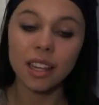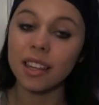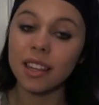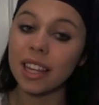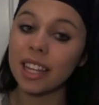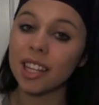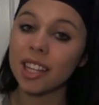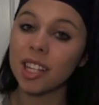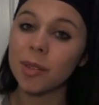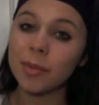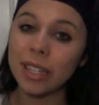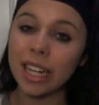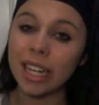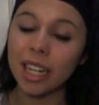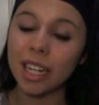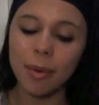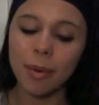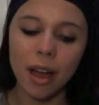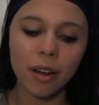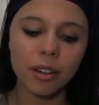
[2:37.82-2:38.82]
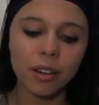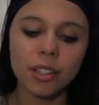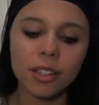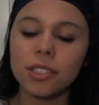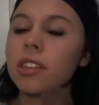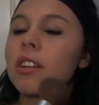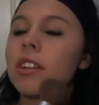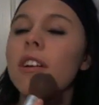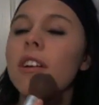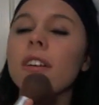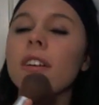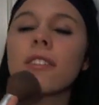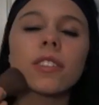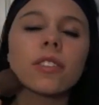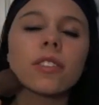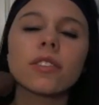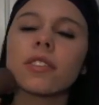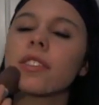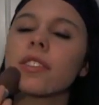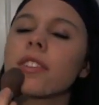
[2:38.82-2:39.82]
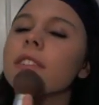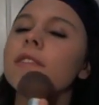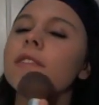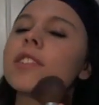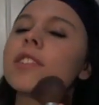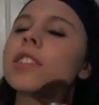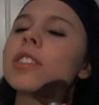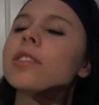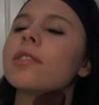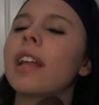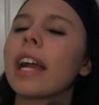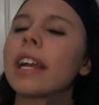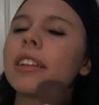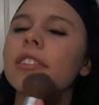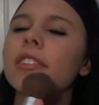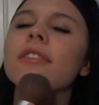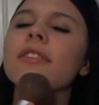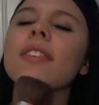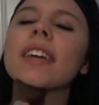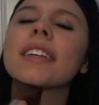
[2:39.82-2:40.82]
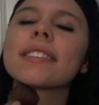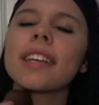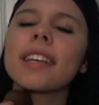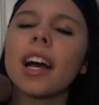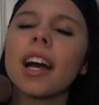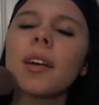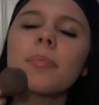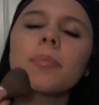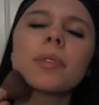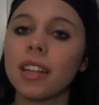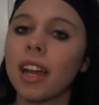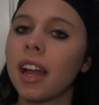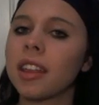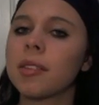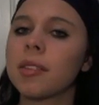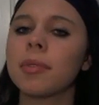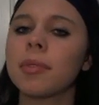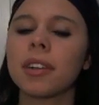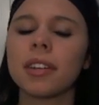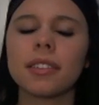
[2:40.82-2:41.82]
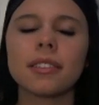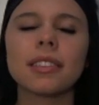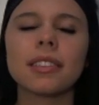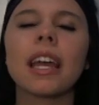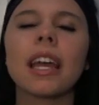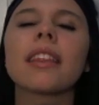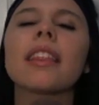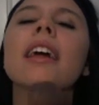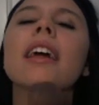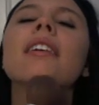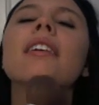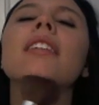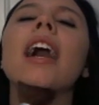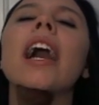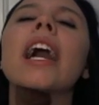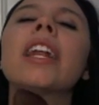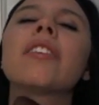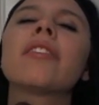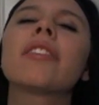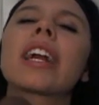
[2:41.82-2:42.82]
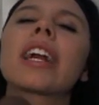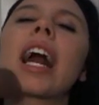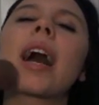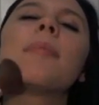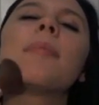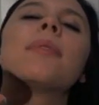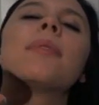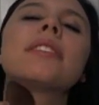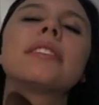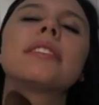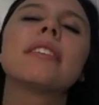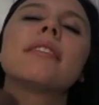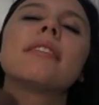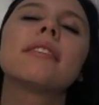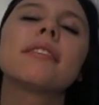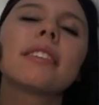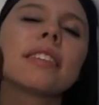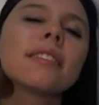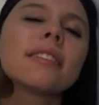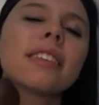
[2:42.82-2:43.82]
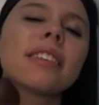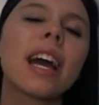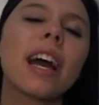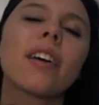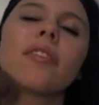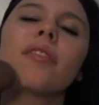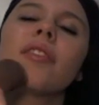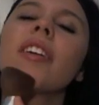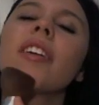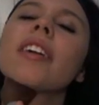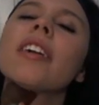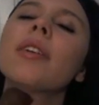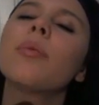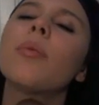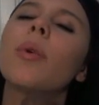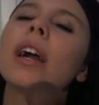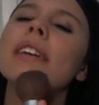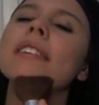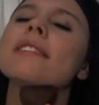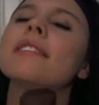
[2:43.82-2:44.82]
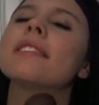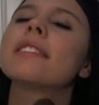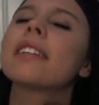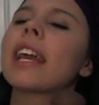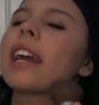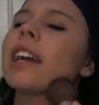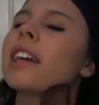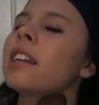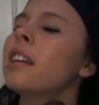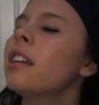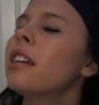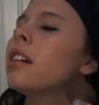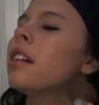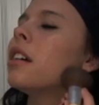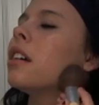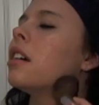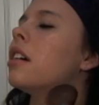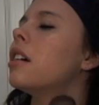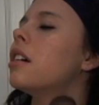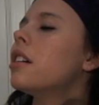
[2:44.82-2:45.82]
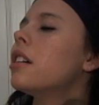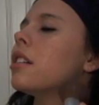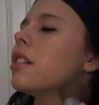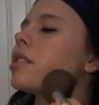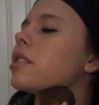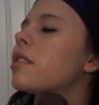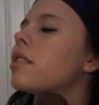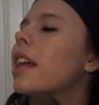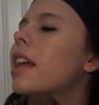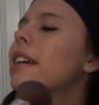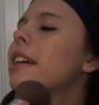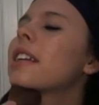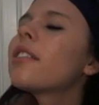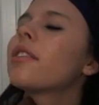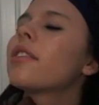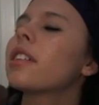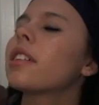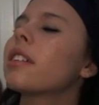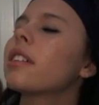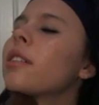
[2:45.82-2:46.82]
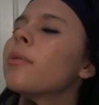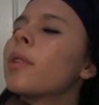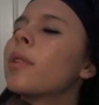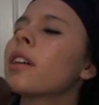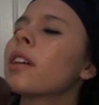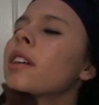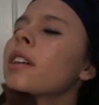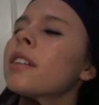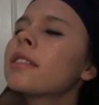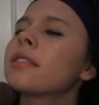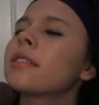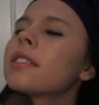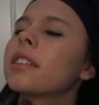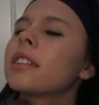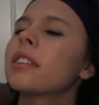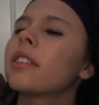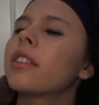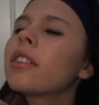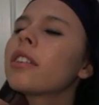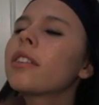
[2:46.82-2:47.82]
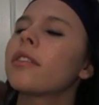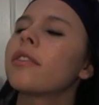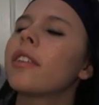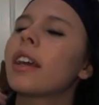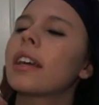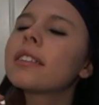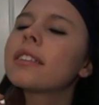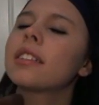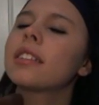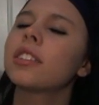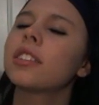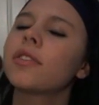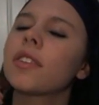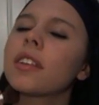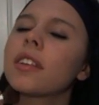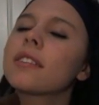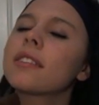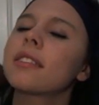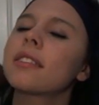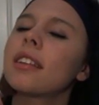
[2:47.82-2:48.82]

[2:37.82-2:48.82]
The illuminating powder should also serve to lighten your face up, and the books say that a lot of the capital citizens have very white skin, so that definitely works in your advantage for this